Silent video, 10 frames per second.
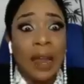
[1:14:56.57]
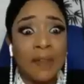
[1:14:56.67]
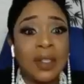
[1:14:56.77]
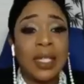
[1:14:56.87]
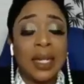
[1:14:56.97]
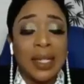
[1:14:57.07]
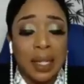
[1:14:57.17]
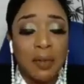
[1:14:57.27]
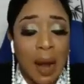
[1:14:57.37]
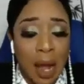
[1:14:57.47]
and everything that is
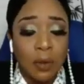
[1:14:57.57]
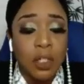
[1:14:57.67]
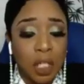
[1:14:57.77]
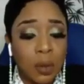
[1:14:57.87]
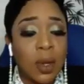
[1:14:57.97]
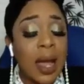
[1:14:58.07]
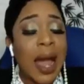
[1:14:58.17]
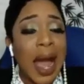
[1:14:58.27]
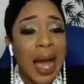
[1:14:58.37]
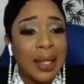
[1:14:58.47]
around you
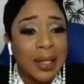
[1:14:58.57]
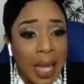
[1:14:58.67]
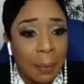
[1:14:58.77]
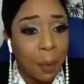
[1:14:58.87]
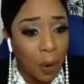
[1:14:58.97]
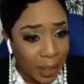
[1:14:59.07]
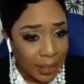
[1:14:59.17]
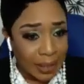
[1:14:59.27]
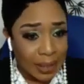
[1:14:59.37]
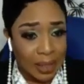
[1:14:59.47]
at that
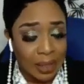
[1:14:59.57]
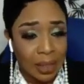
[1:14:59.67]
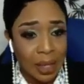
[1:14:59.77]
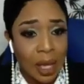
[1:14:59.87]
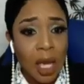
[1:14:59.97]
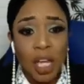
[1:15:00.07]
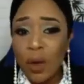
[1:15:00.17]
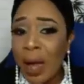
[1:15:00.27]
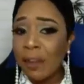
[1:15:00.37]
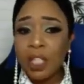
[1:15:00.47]
point.
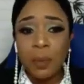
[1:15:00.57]
You have